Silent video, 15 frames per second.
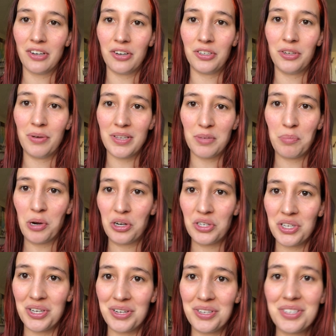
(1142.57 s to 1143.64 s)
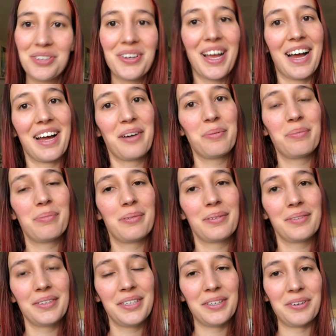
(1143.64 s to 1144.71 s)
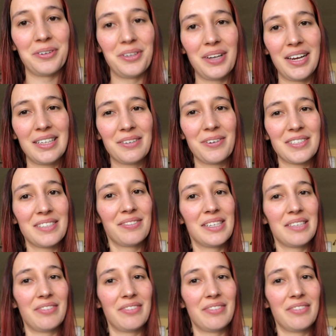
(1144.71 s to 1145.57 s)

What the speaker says: on you as a person. So yeah, I hope, you know, you like the rest of this